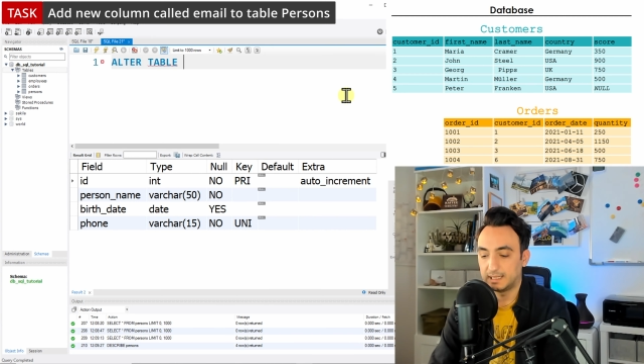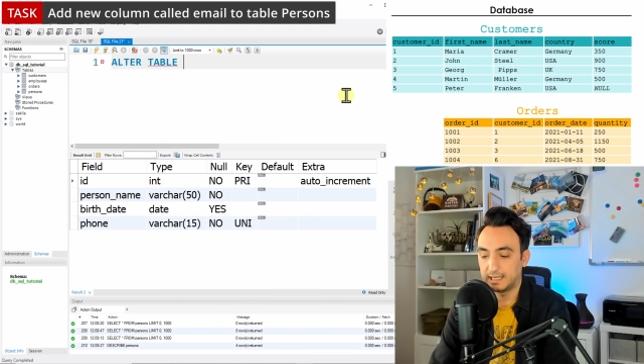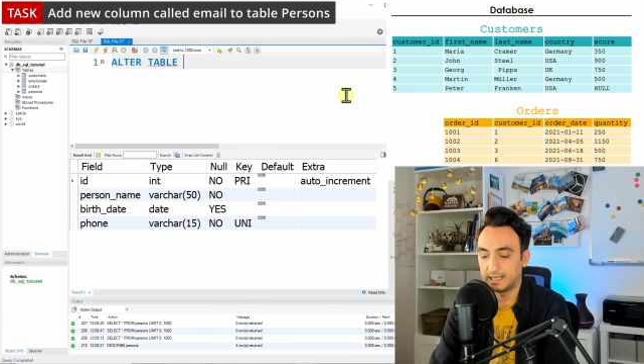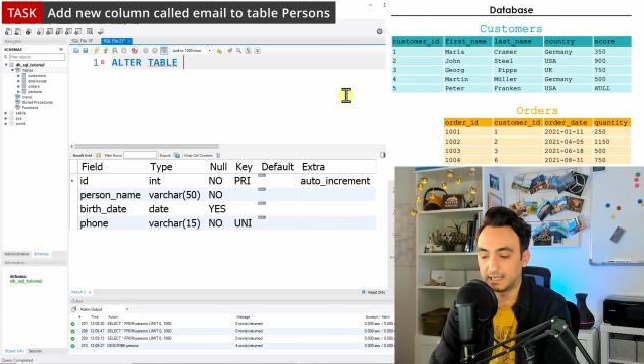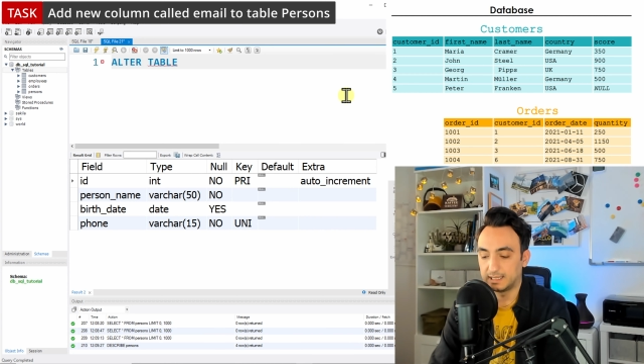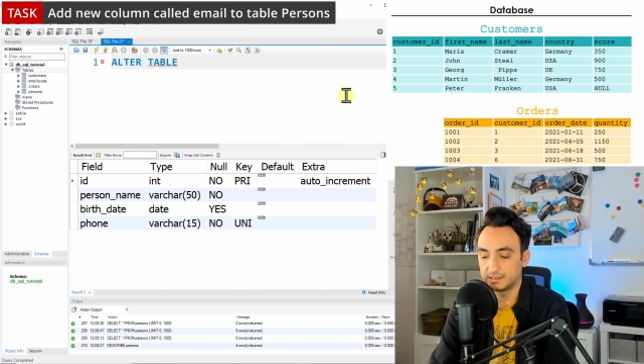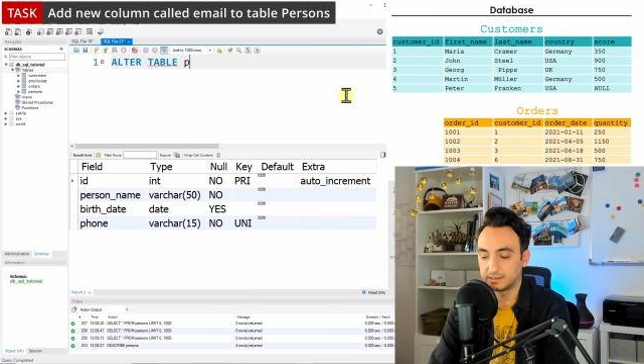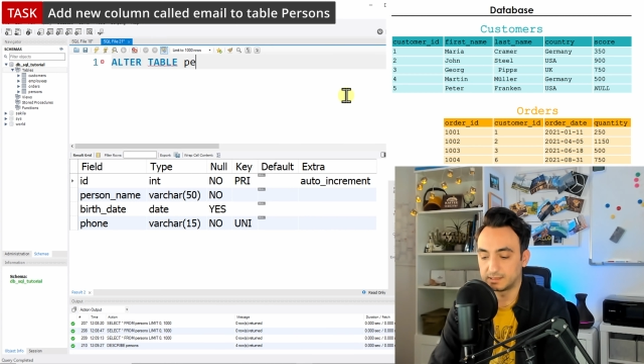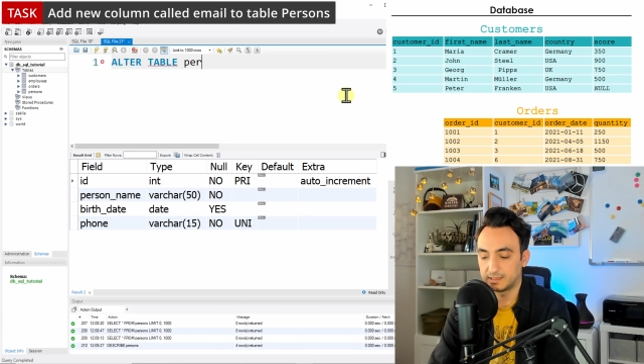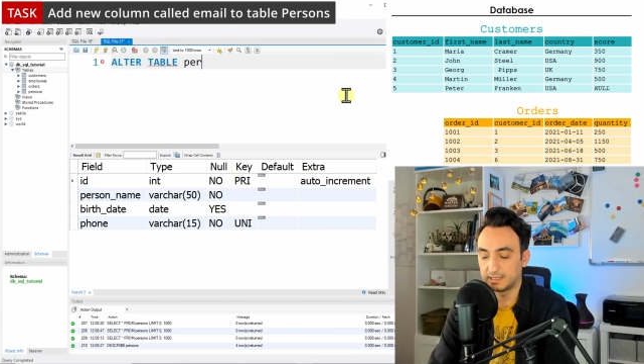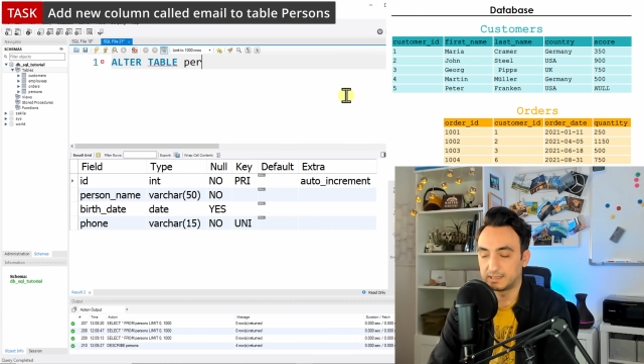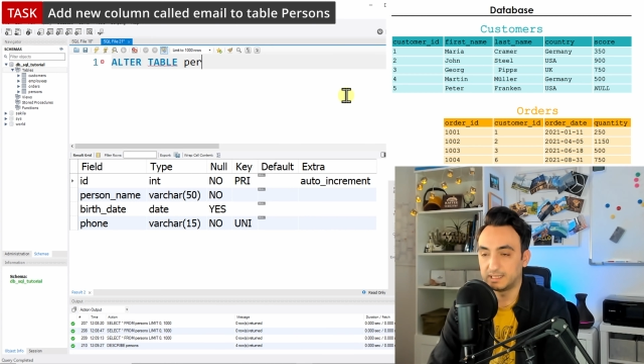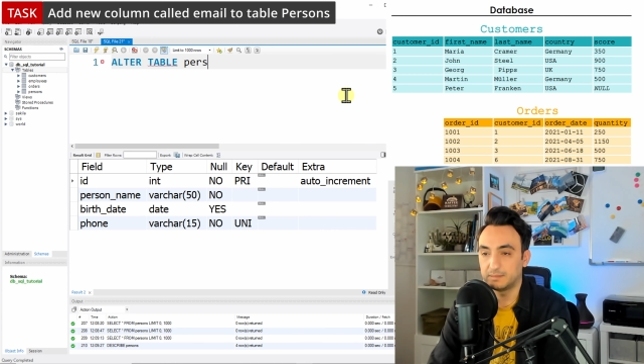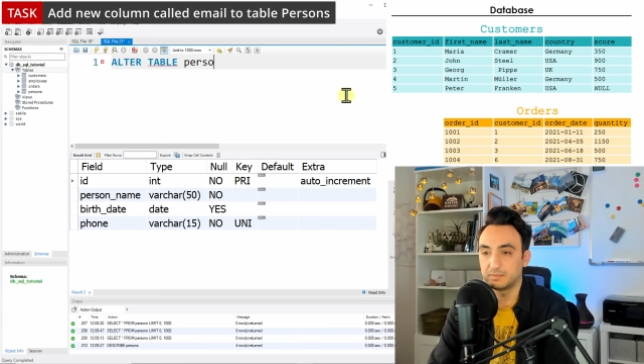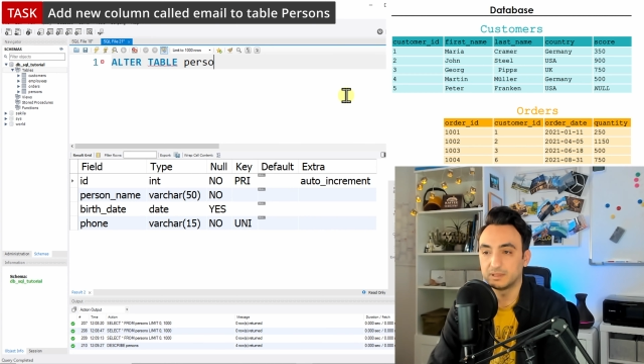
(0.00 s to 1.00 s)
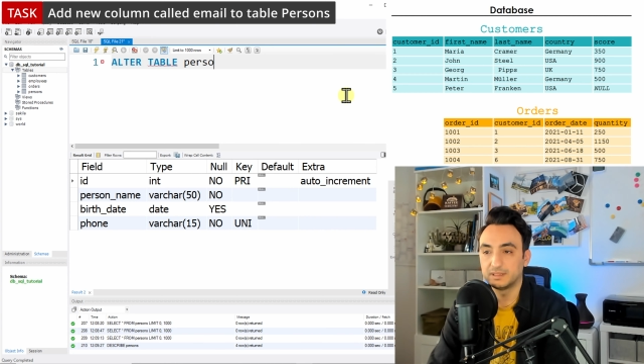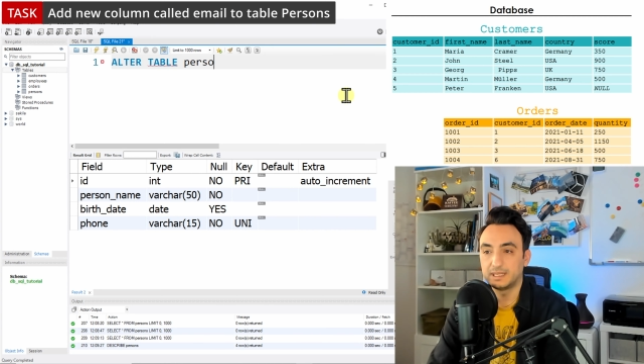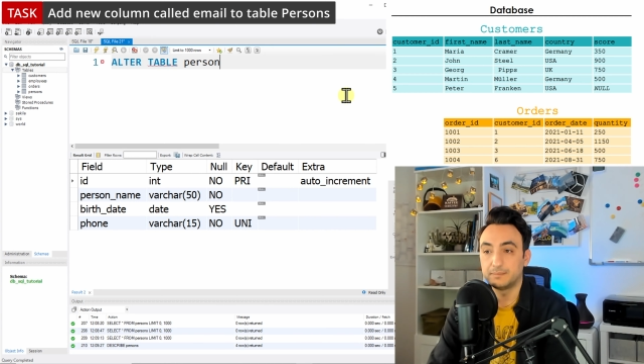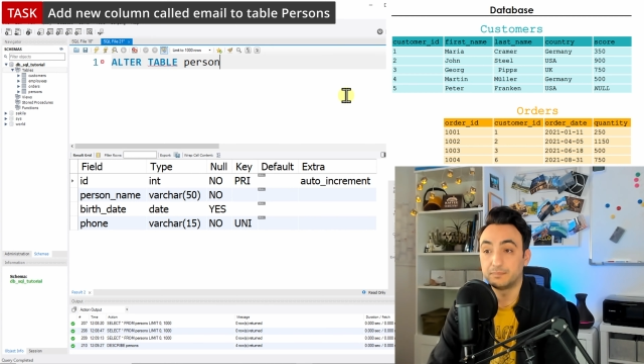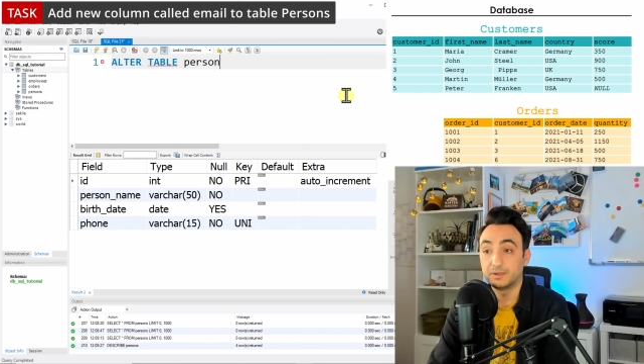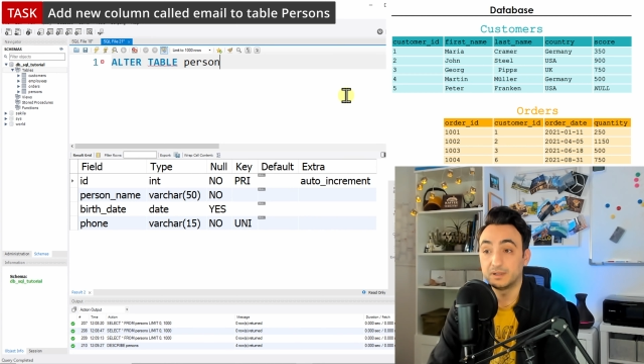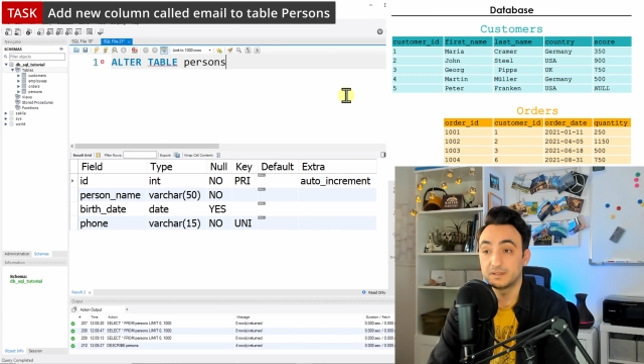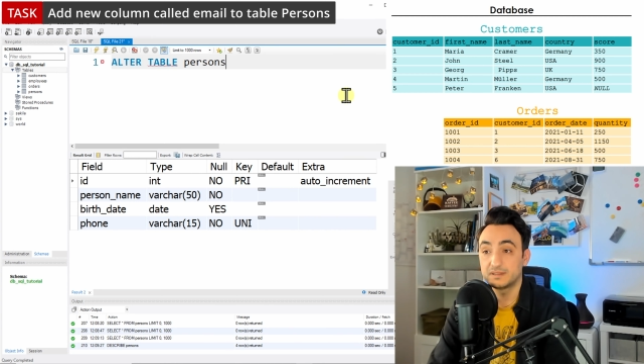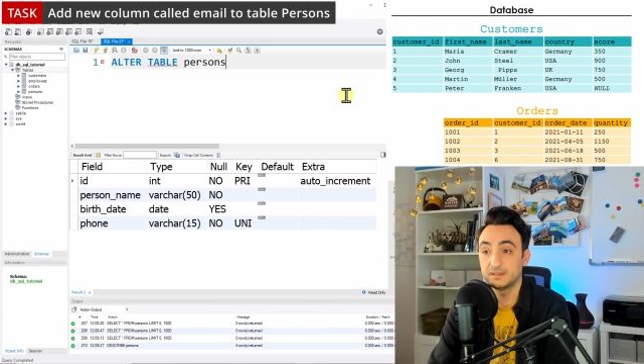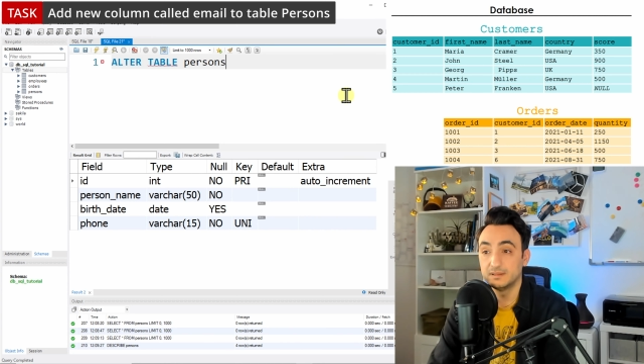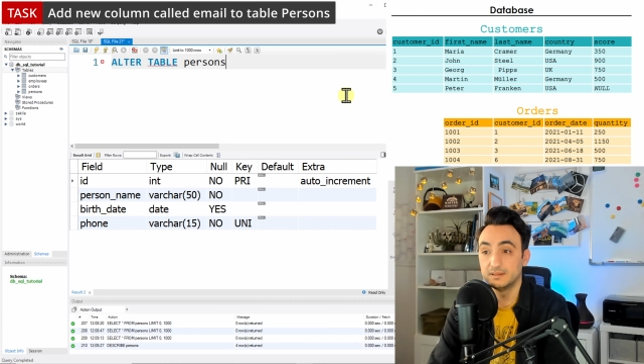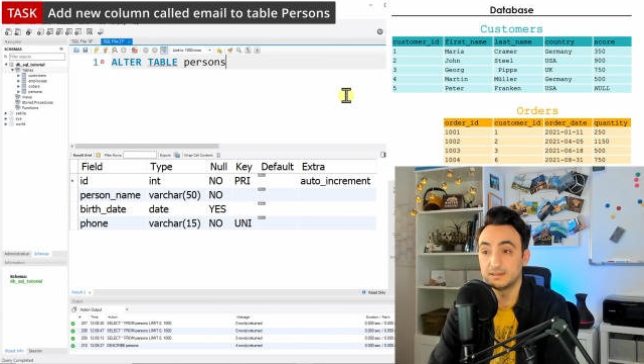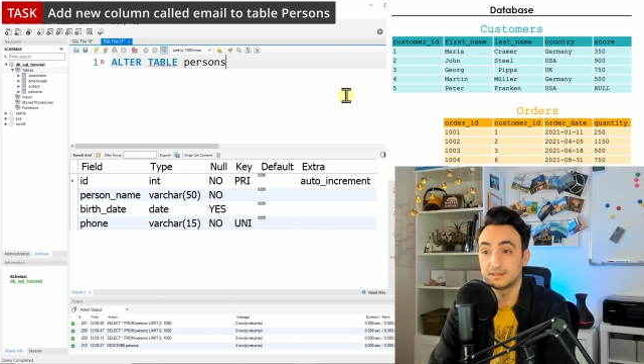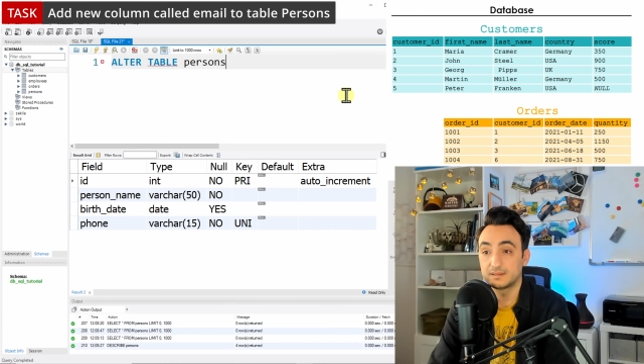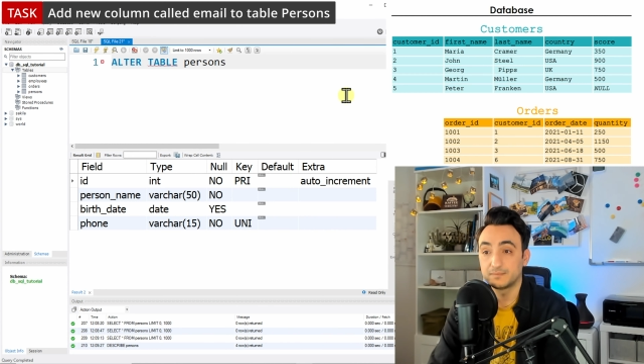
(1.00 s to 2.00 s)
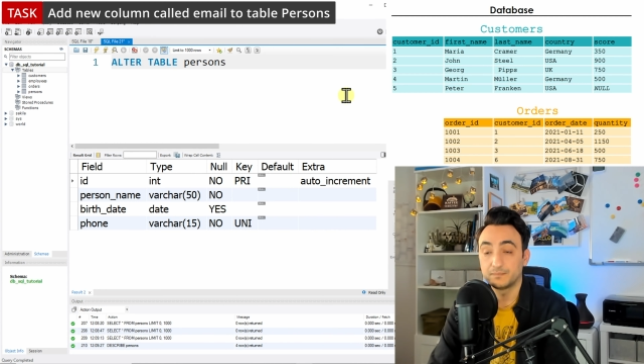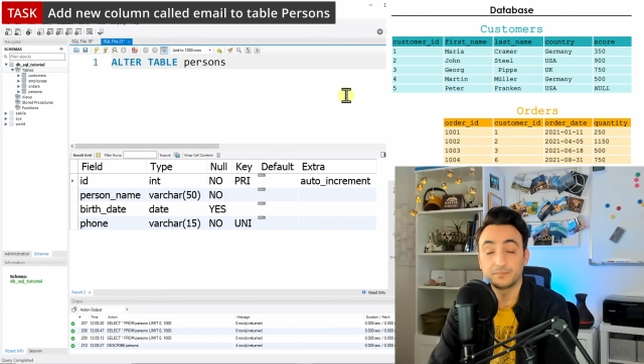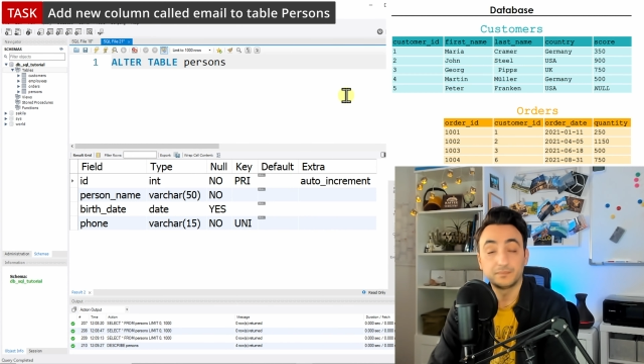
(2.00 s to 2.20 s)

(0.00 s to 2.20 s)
and the table name persons.